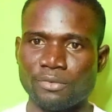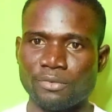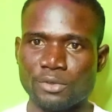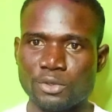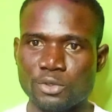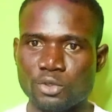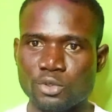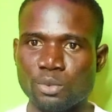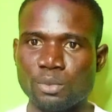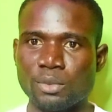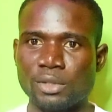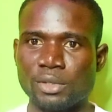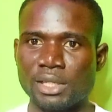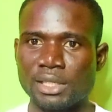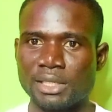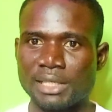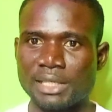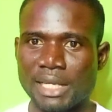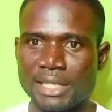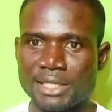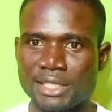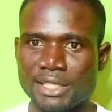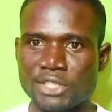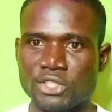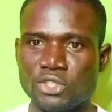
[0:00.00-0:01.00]
YouTube
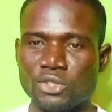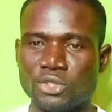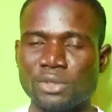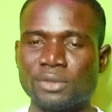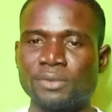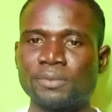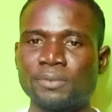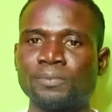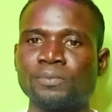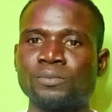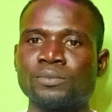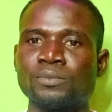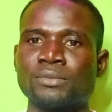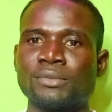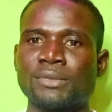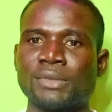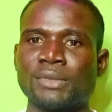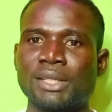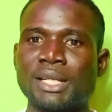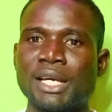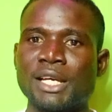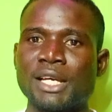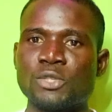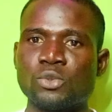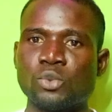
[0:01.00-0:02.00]
monetization.
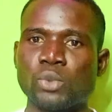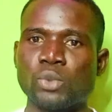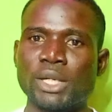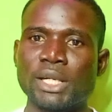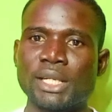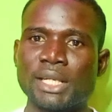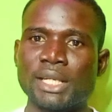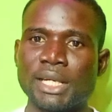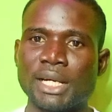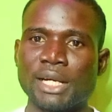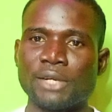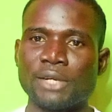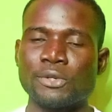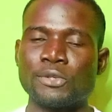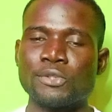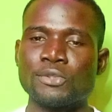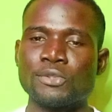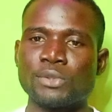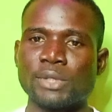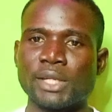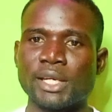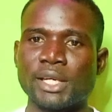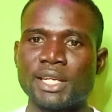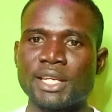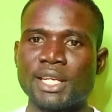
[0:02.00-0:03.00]
That is where they are going
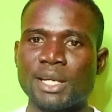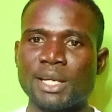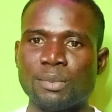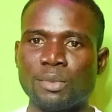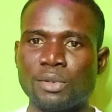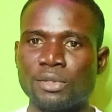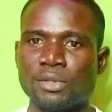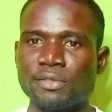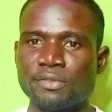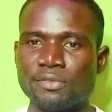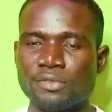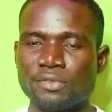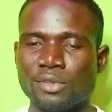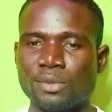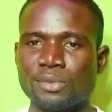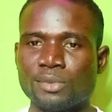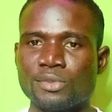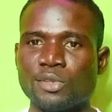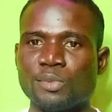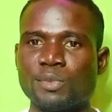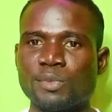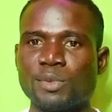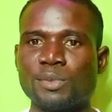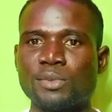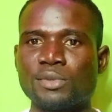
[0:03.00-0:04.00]
to get their money from.
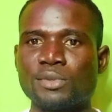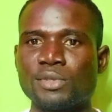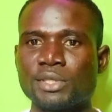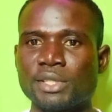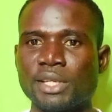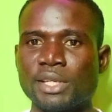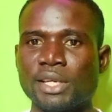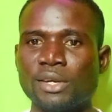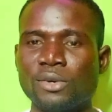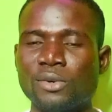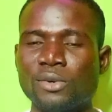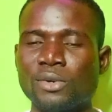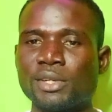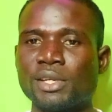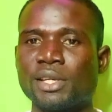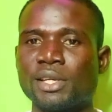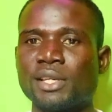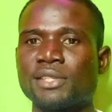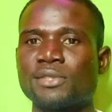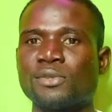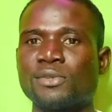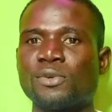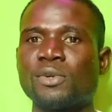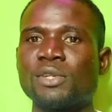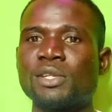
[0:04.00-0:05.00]
Some people think, okay,
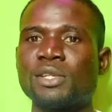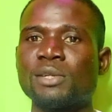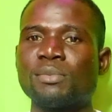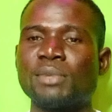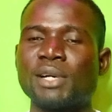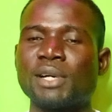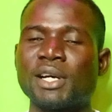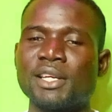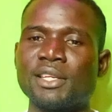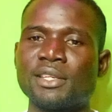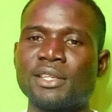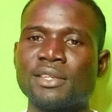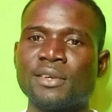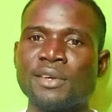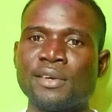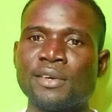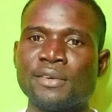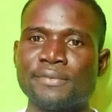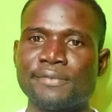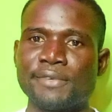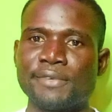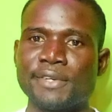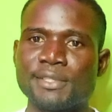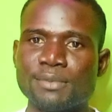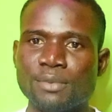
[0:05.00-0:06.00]
it's only by
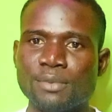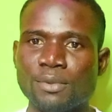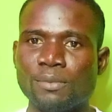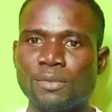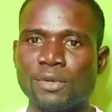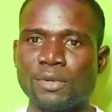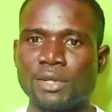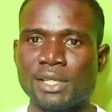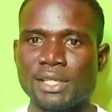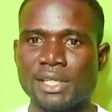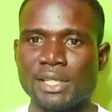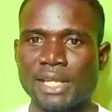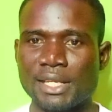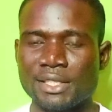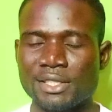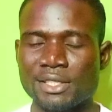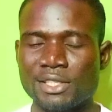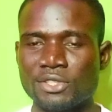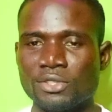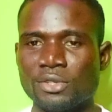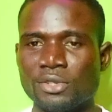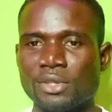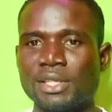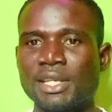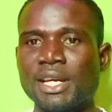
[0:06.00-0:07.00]
Facebook
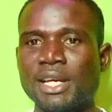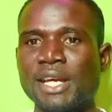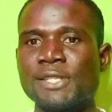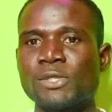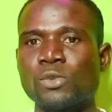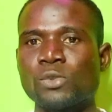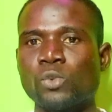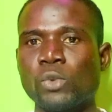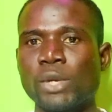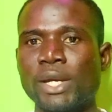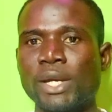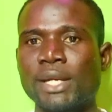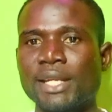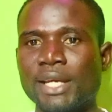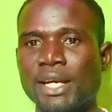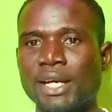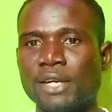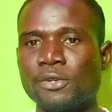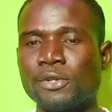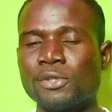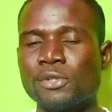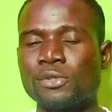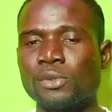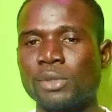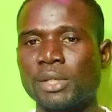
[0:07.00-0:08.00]
monetization. That is where they are
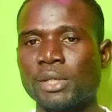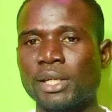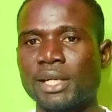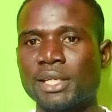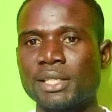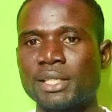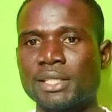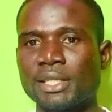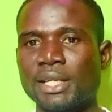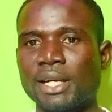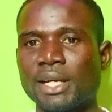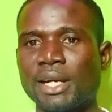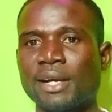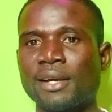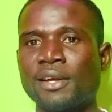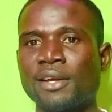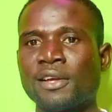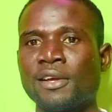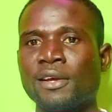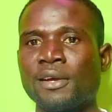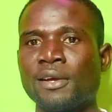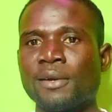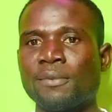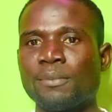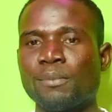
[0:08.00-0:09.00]
going to get their
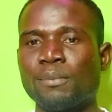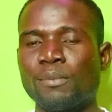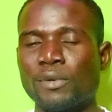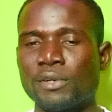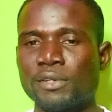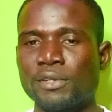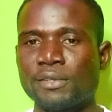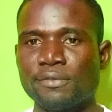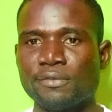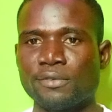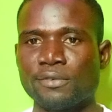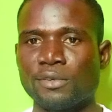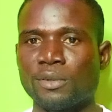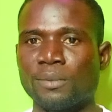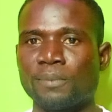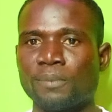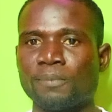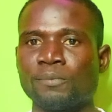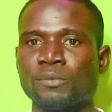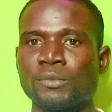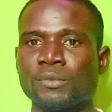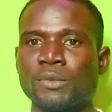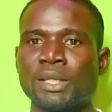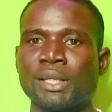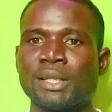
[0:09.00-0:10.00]
money from.
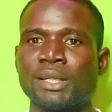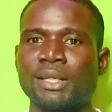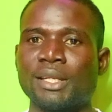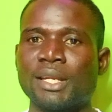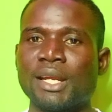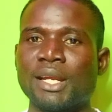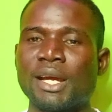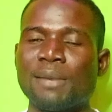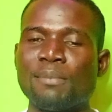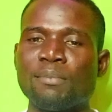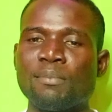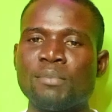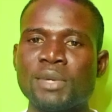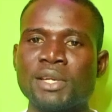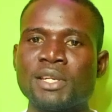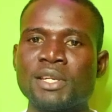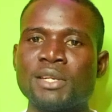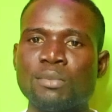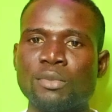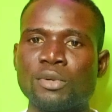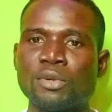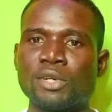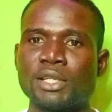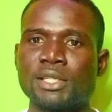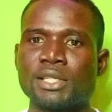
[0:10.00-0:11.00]
There are many
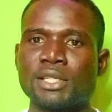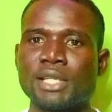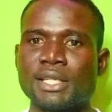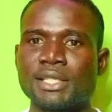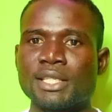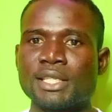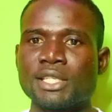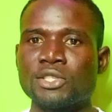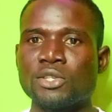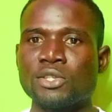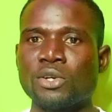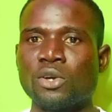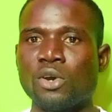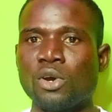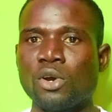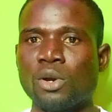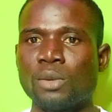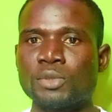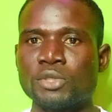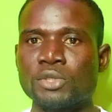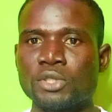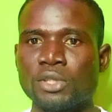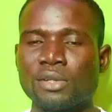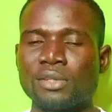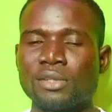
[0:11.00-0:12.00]
monetization
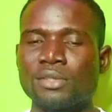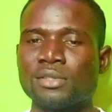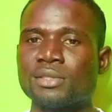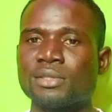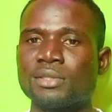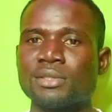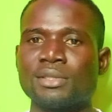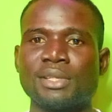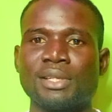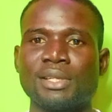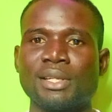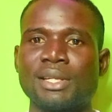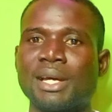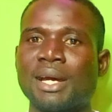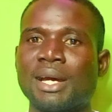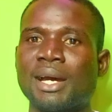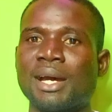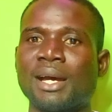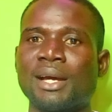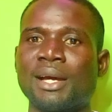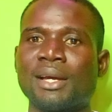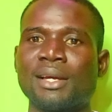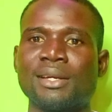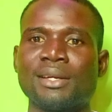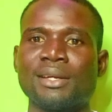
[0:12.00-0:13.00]
options
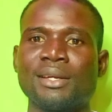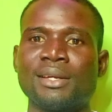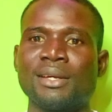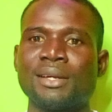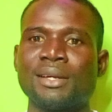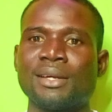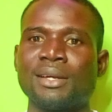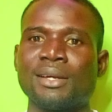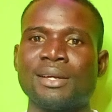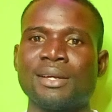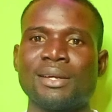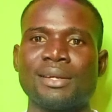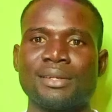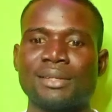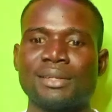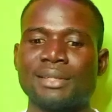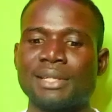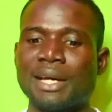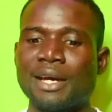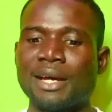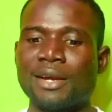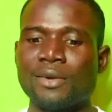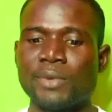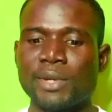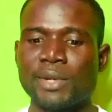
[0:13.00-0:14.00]
that
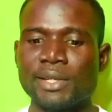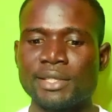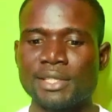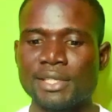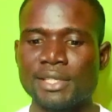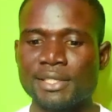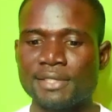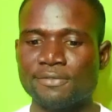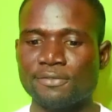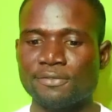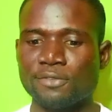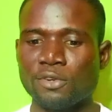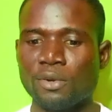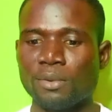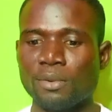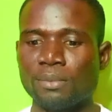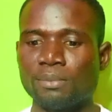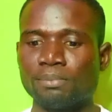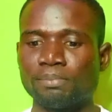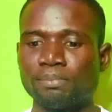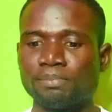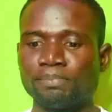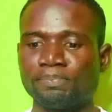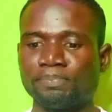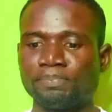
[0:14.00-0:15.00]
ranges
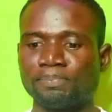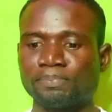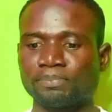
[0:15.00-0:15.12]
from